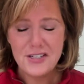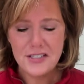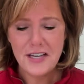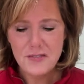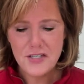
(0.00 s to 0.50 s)

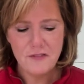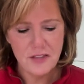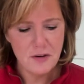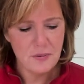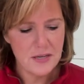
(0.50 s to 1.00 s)
Just give yourself a
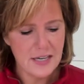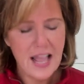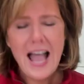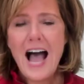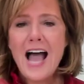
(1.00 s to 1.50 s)
little present.
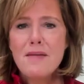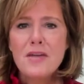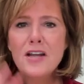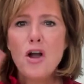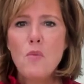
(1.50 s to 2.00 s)
I'm
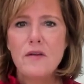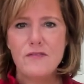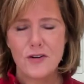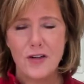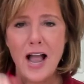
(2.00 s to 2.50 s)
going to go one further.